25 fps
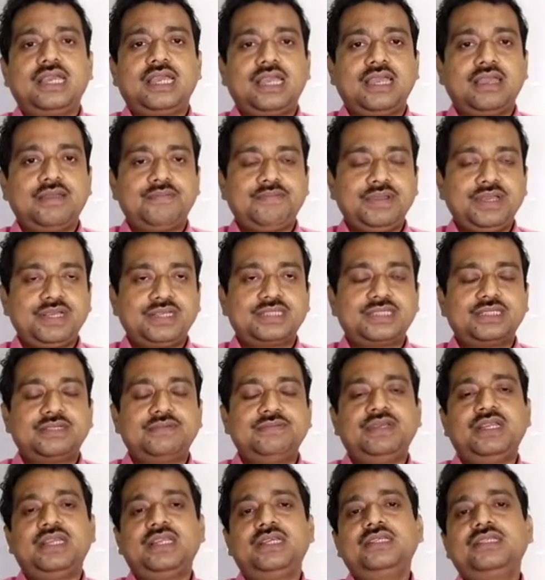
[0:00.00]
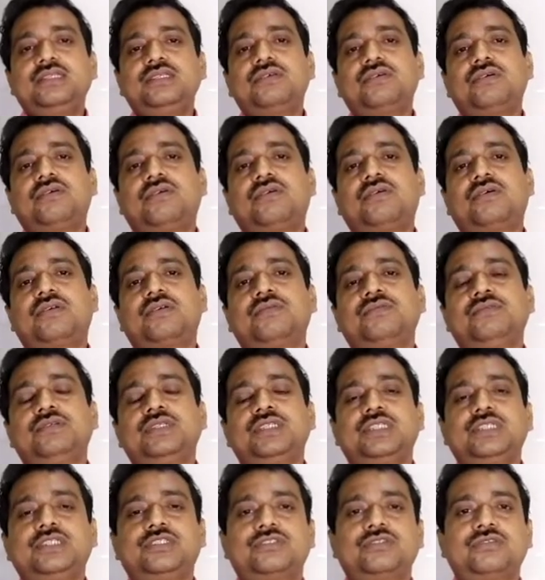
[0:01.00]
epic similes, or
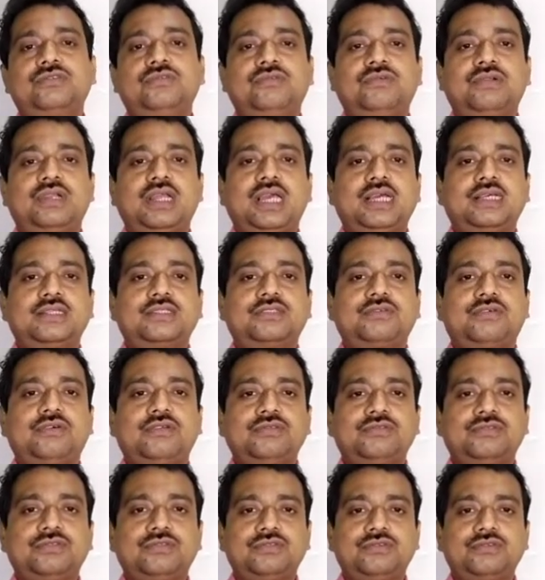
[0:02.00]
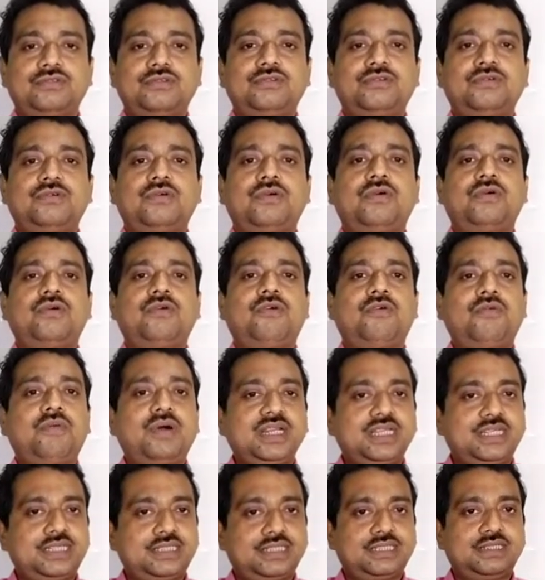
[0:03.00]
which is known as also
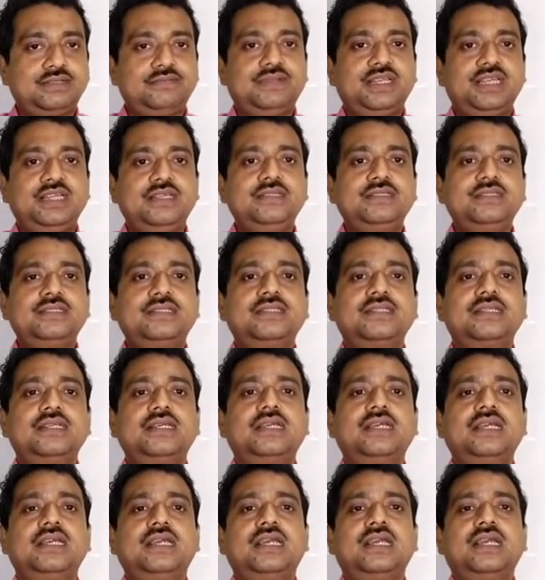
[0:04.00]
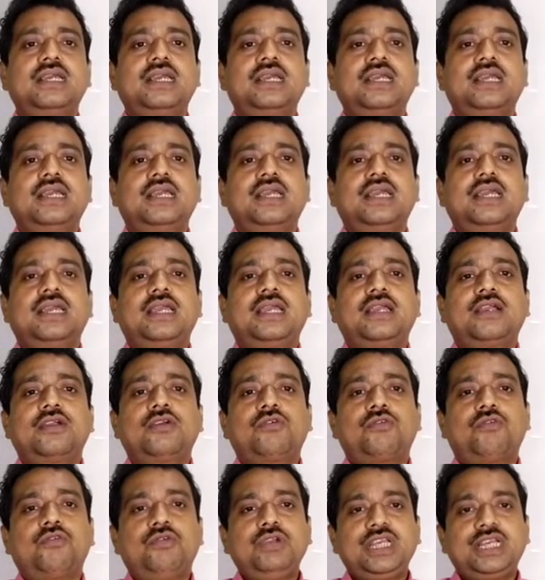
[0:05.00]
Homeric Similes,
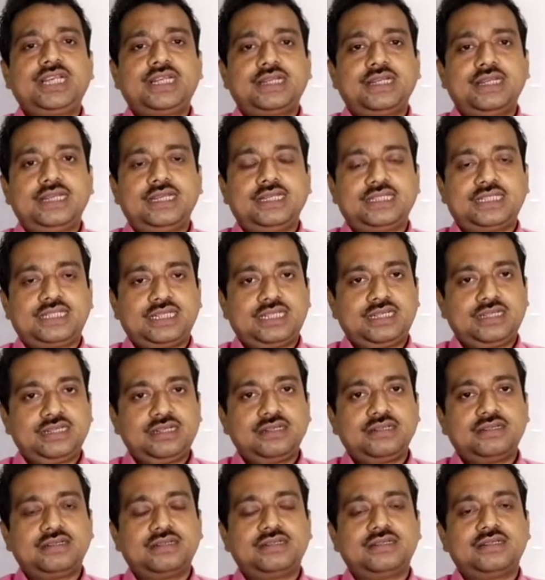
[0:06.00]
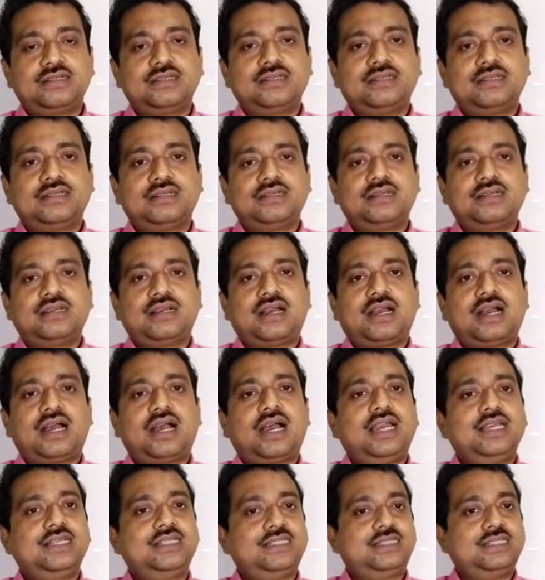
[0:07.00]
Choric Nature,
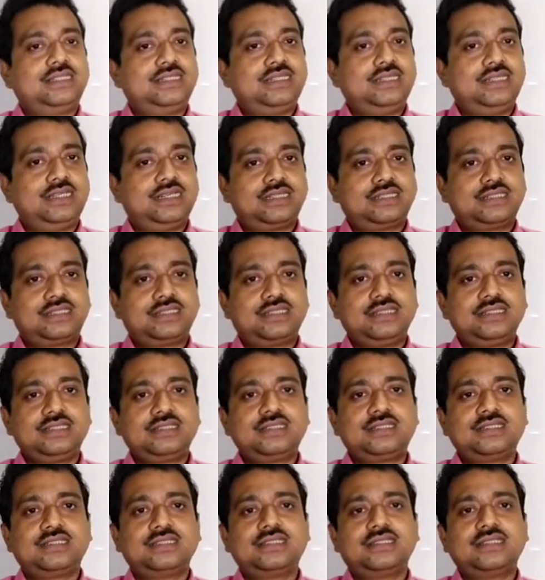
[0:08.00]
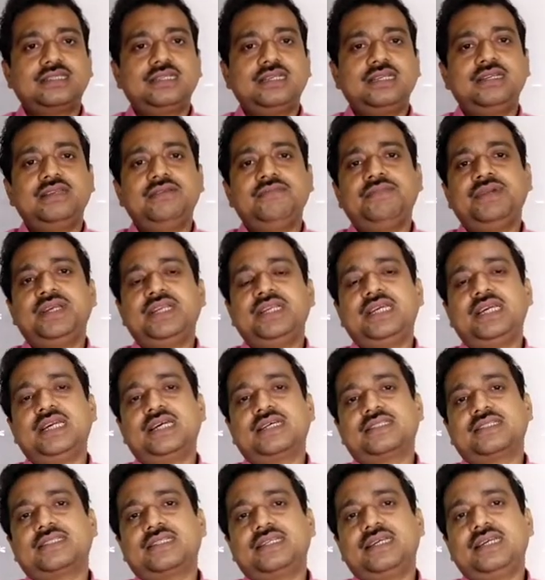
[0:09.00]
High Seriousness, In
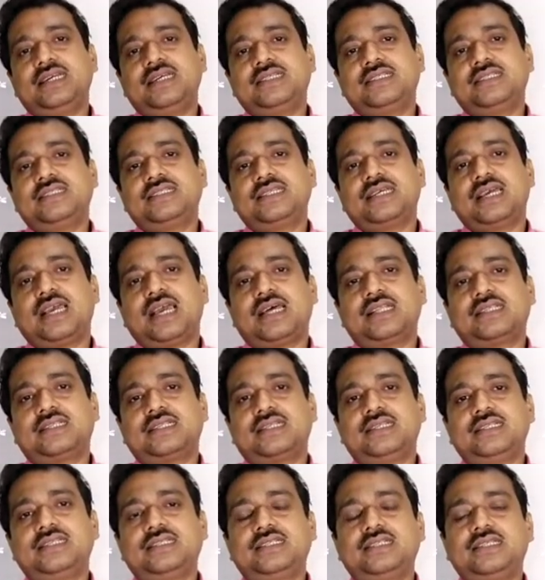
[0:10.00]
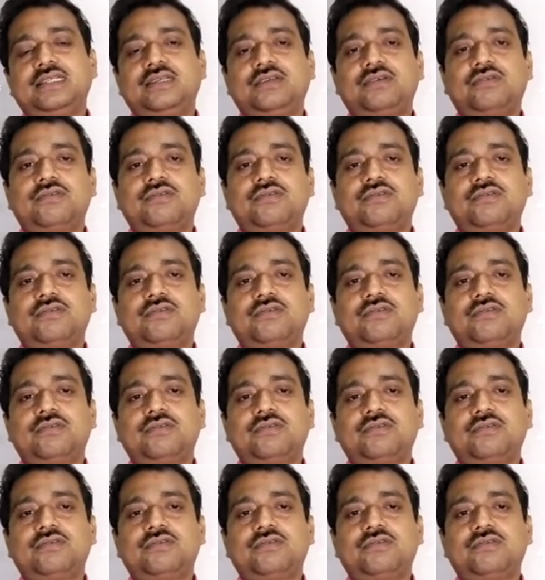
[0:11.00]
Medias Res, Athletic